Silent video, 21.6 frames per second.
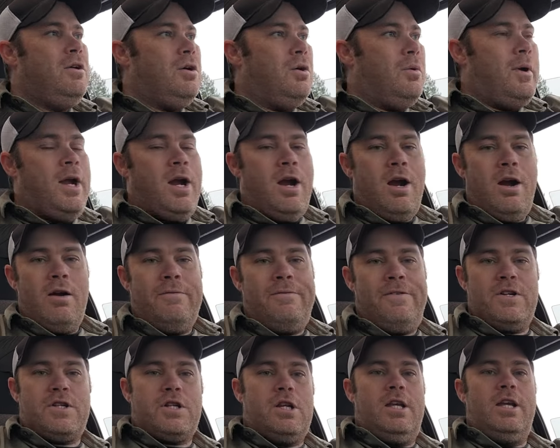We are
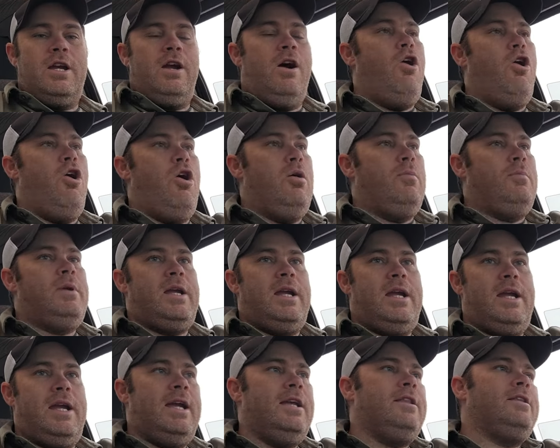officially home
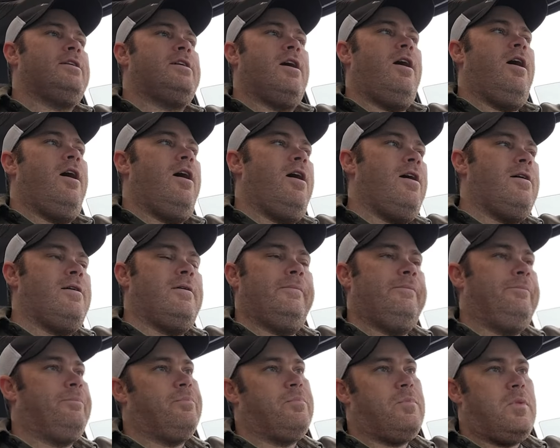in the car.
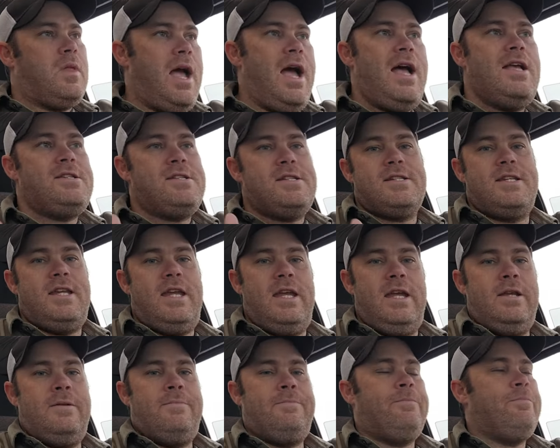As you've
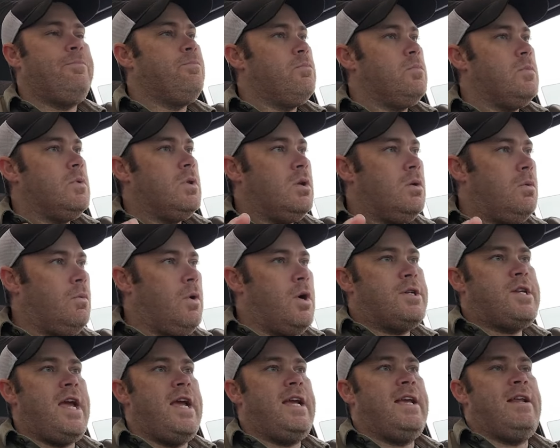seen, we're
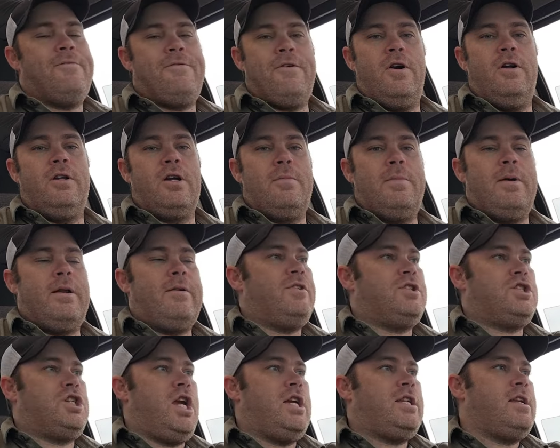taking it for a little bit of a
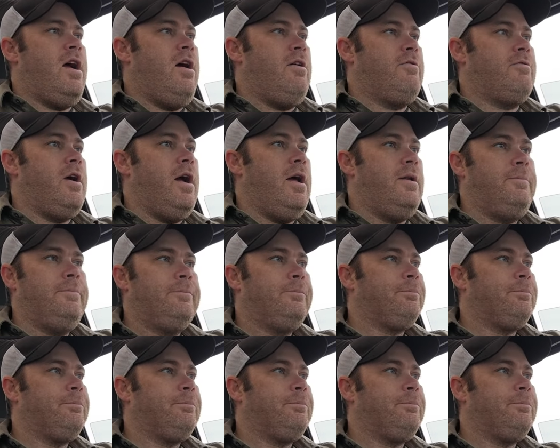shakedown run.